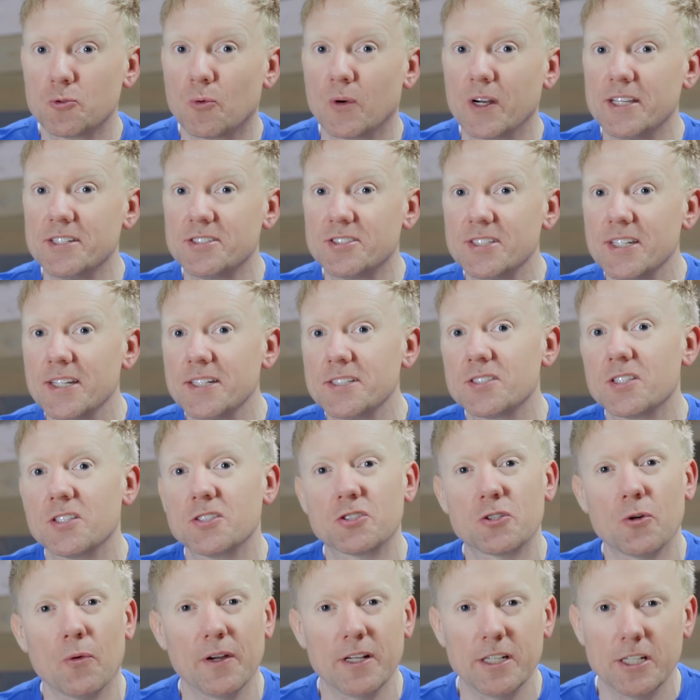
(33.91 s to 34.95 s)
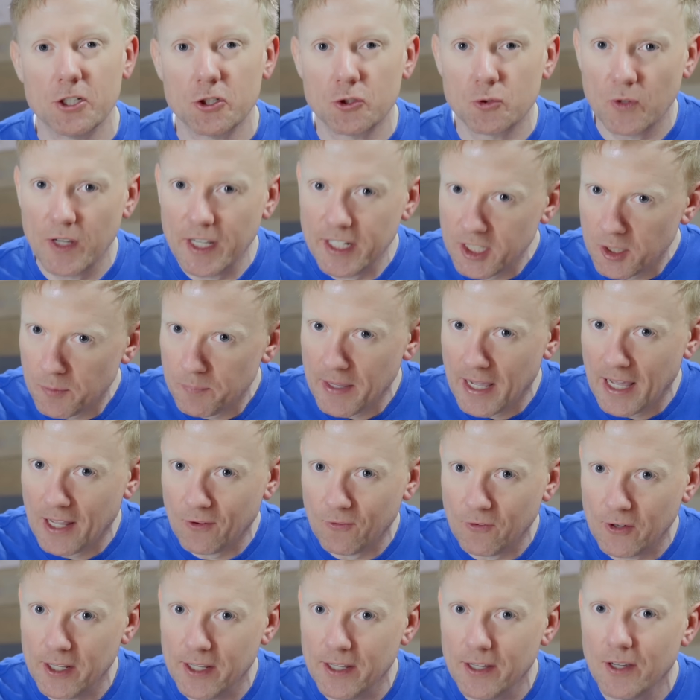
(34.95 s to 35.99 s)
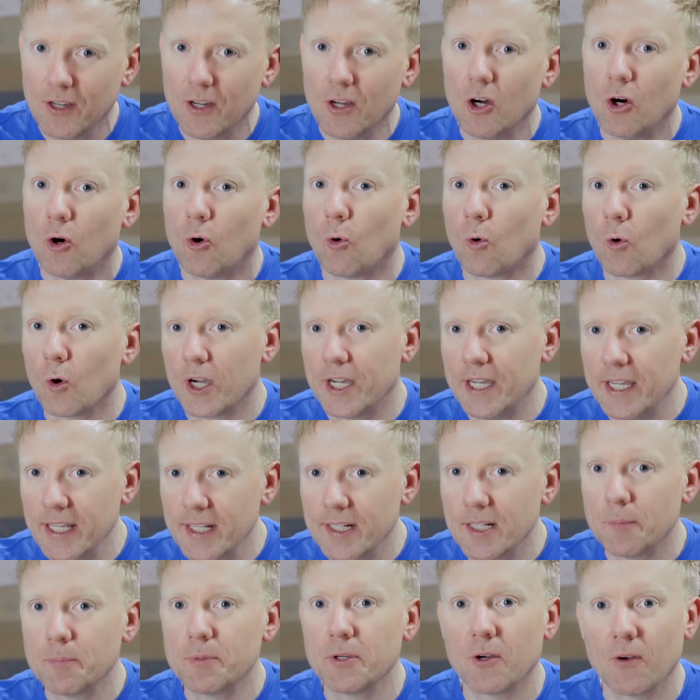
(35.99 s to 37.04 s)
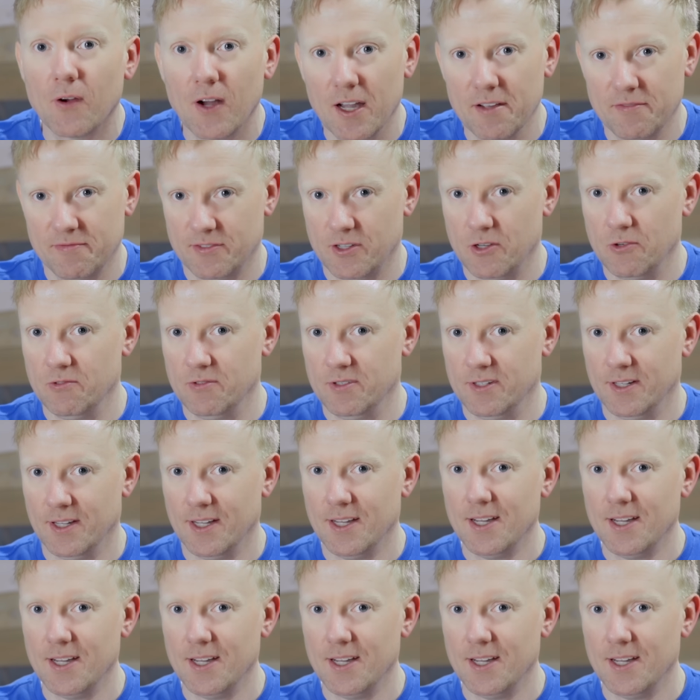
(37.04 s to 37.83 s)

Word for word: 26 that's going to drain your battery or heat up your iPhone.